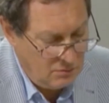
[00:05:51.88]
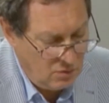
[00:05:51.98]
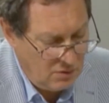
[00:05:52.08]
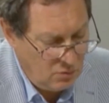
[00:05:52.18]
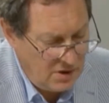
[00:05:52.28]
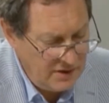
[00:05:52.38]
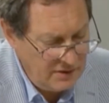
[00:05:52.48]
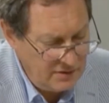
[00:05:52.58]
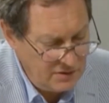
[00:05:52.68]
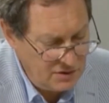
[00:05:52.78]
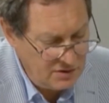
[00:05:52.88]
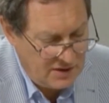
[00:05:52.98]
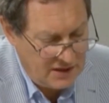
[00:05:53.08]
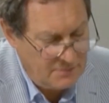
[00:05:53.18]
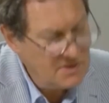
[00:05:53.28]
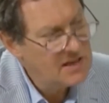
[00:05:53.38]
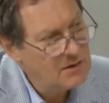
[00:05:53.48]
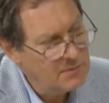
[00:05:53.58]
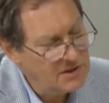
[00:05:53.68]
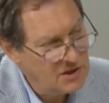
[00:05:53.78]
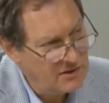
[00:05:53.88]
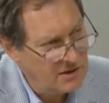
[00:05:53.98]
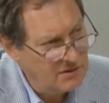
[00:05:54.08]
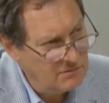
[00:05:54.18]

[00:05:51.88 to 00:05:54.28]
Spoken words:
Why should neighbours help each other?